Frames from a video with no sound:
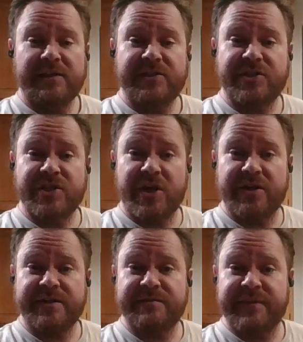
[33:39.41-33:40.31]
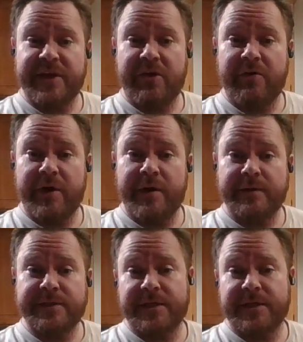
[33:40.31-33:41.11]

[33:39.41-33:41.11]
share this video to